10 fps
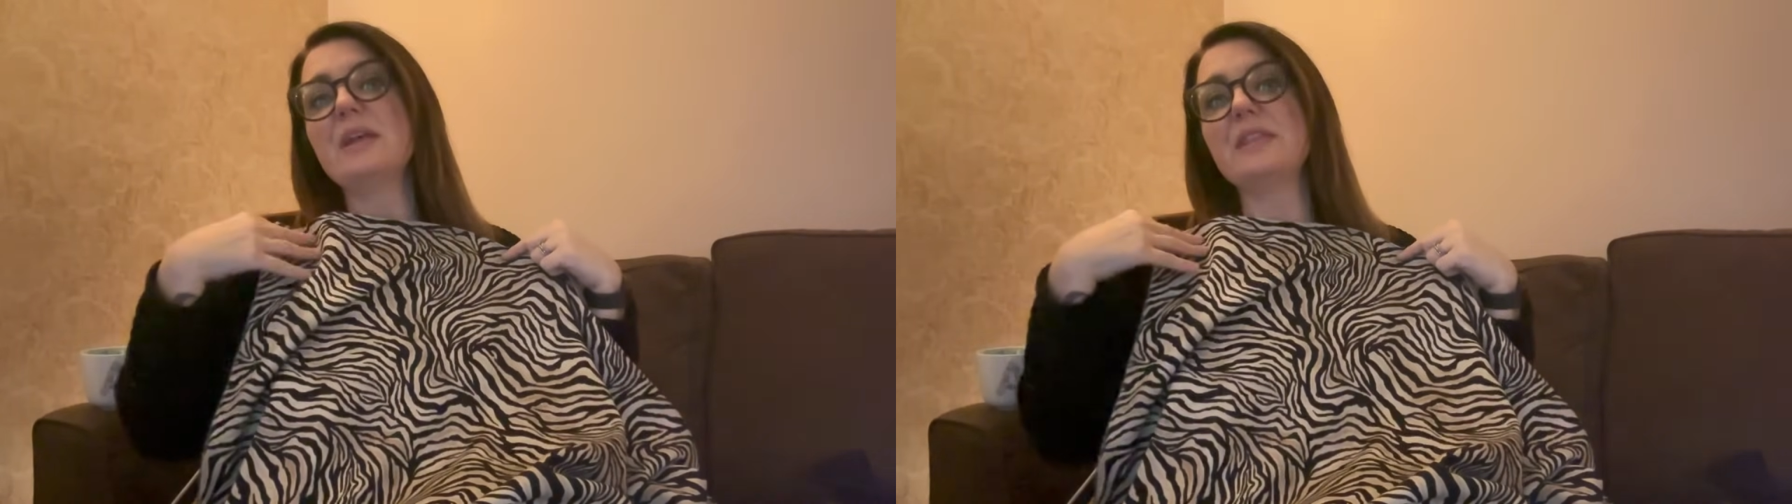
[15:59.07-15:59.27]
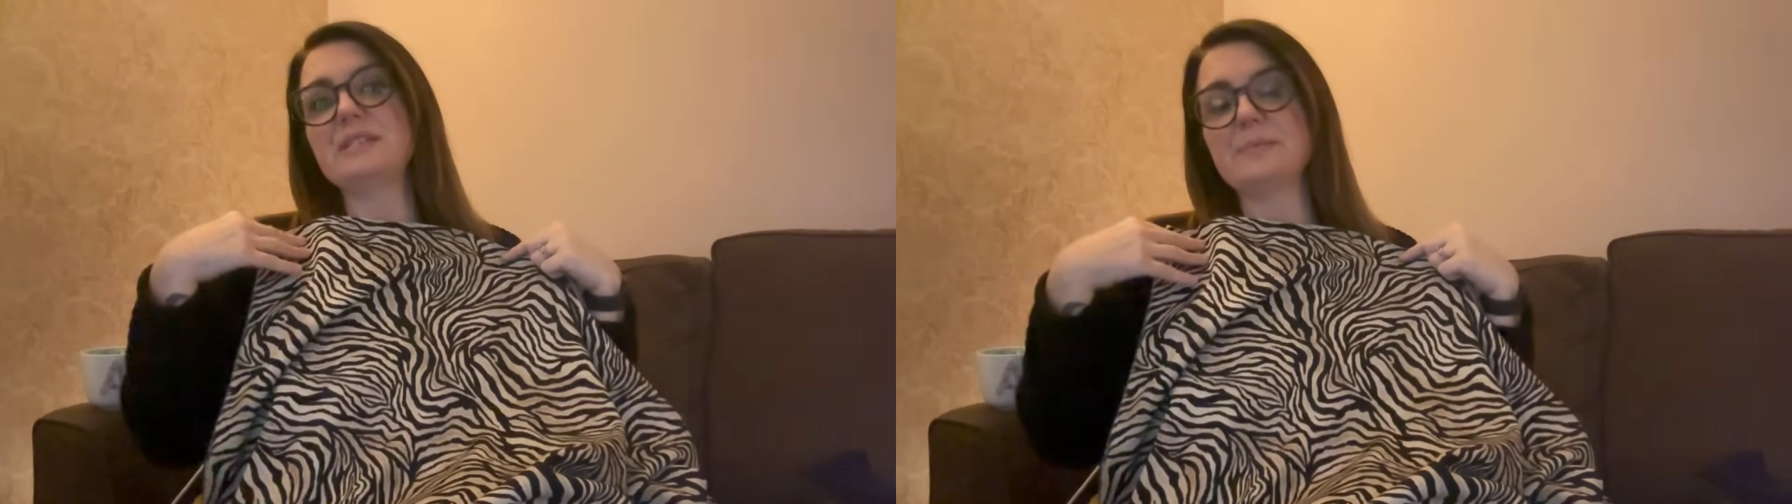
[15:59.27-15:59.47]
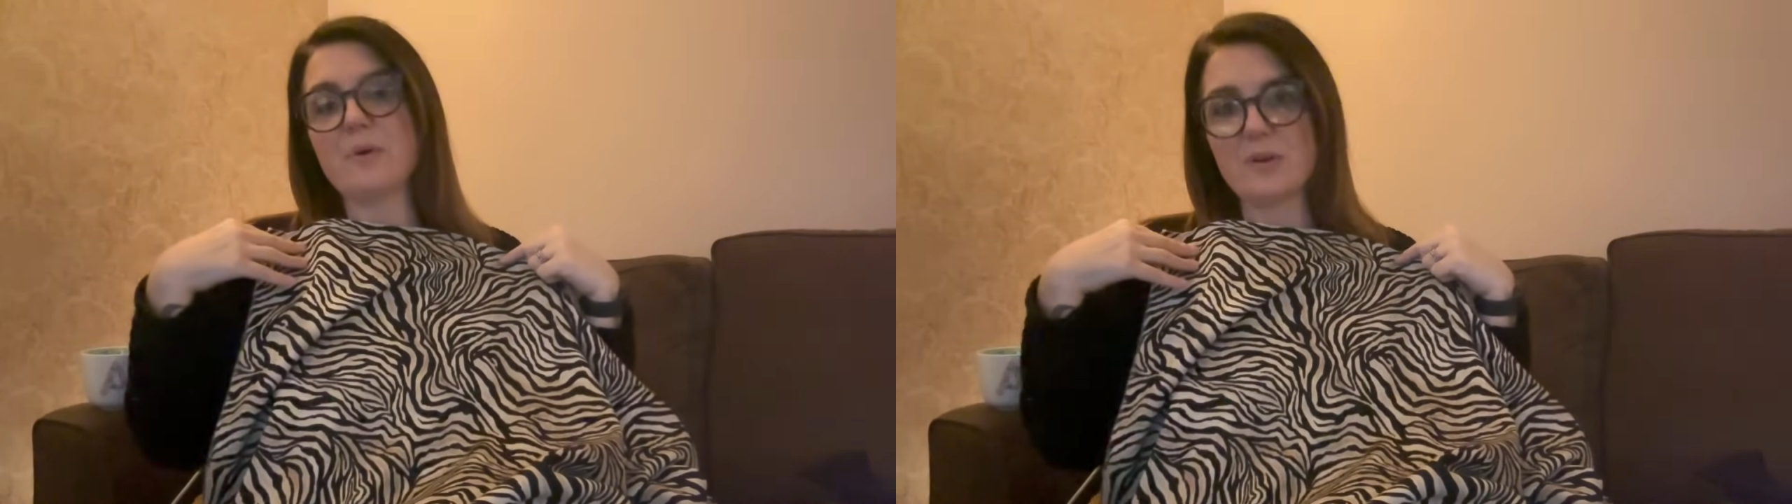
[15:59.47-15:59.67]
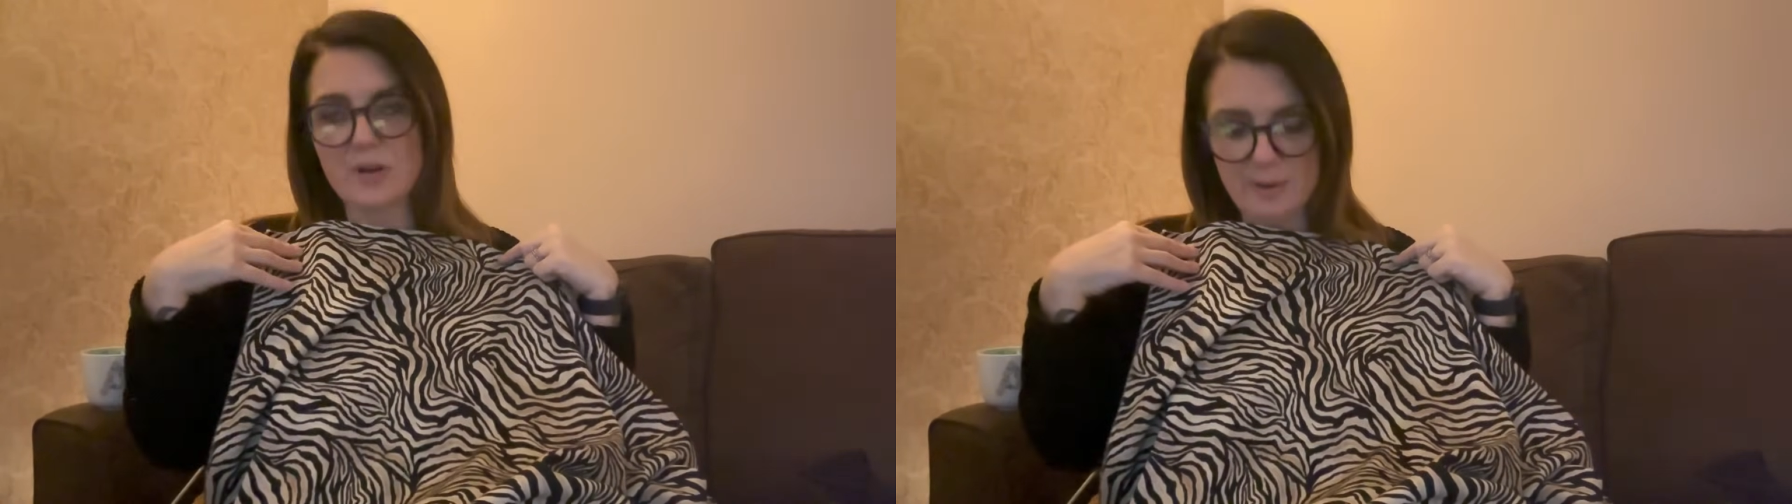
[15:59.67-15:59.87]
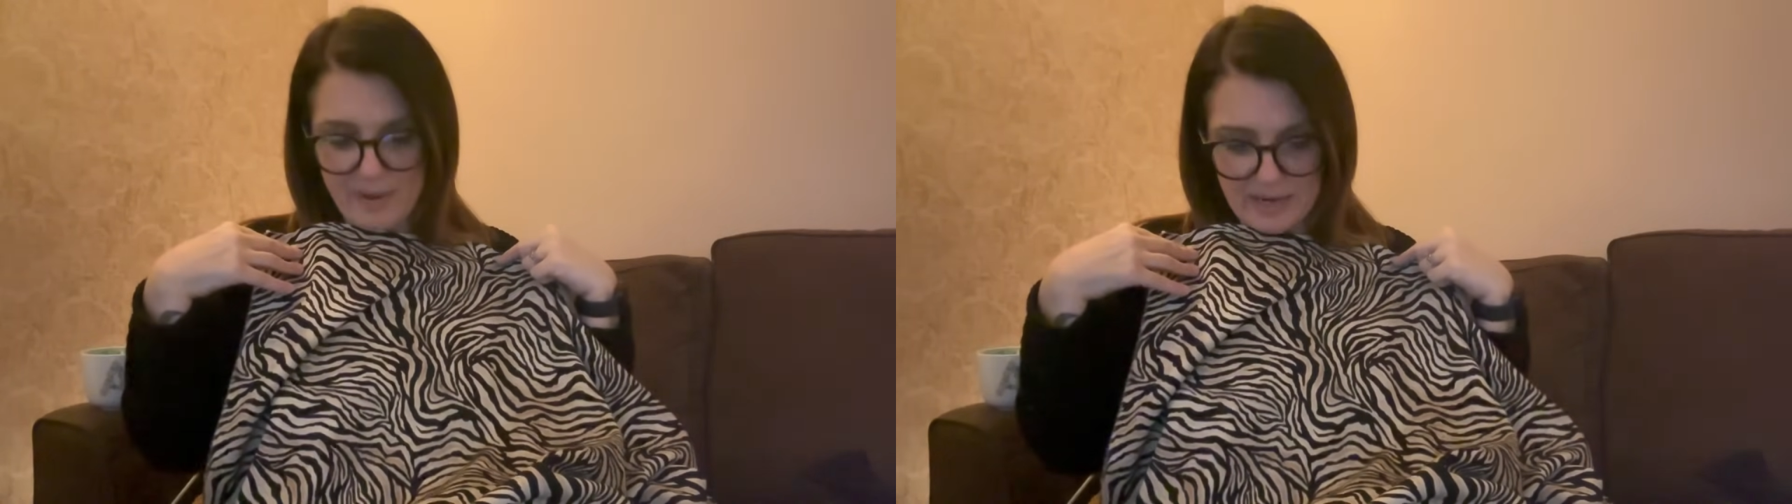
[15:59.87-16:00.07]
this is my
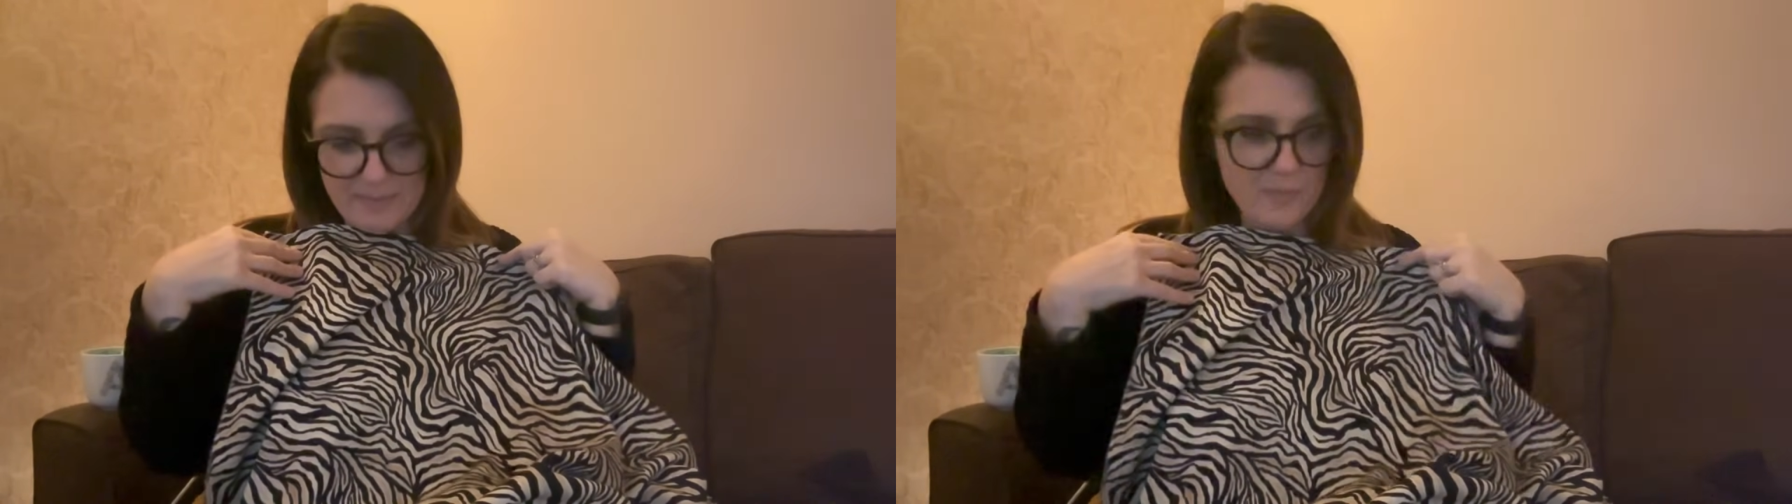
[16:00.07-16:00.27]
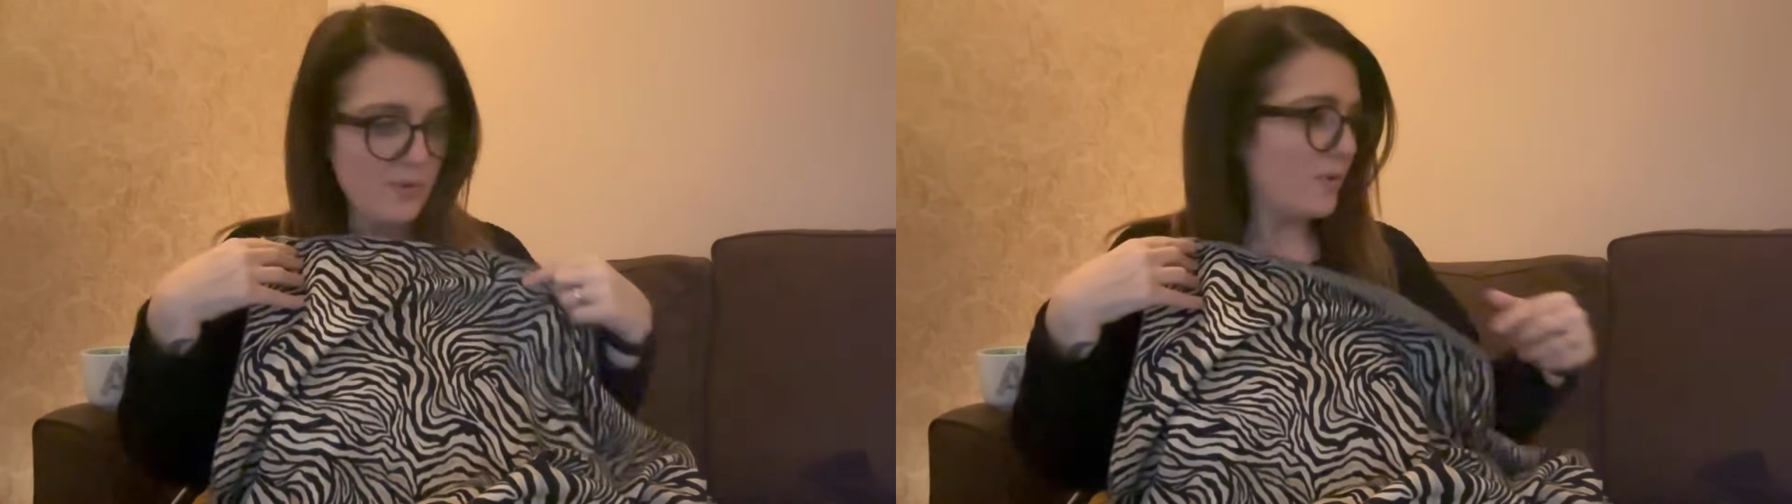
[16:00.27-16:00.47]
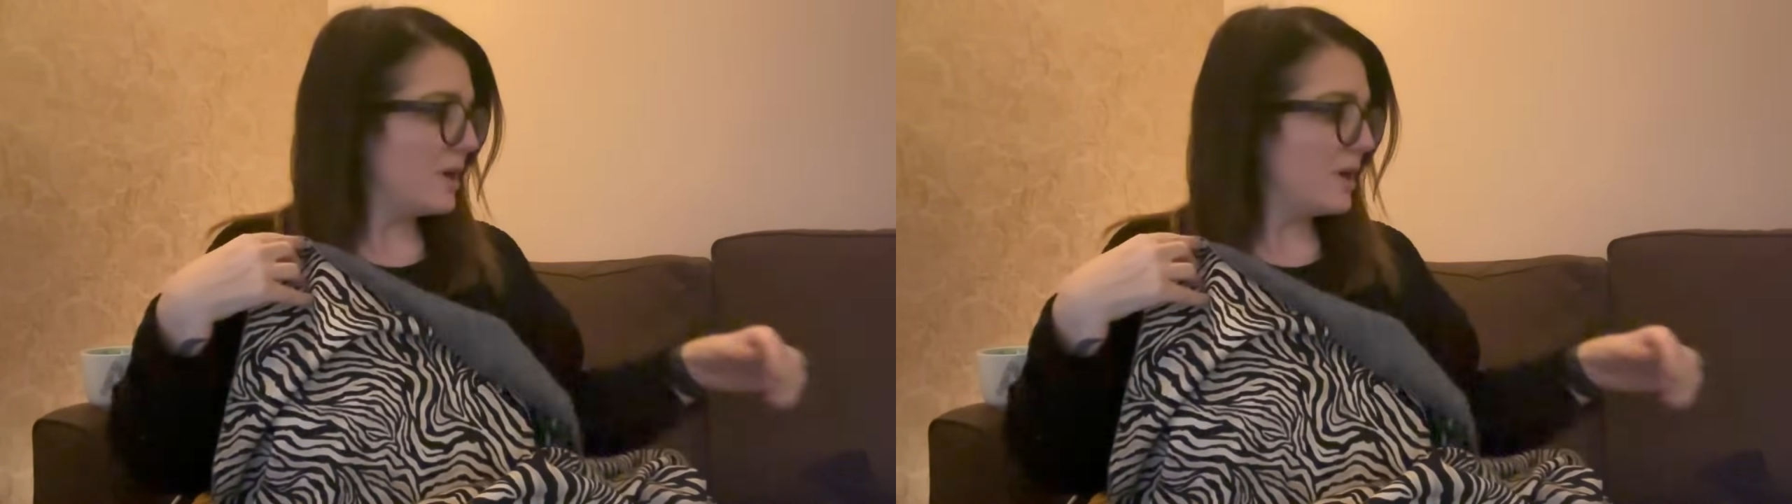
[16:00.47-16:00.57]
colour palette more.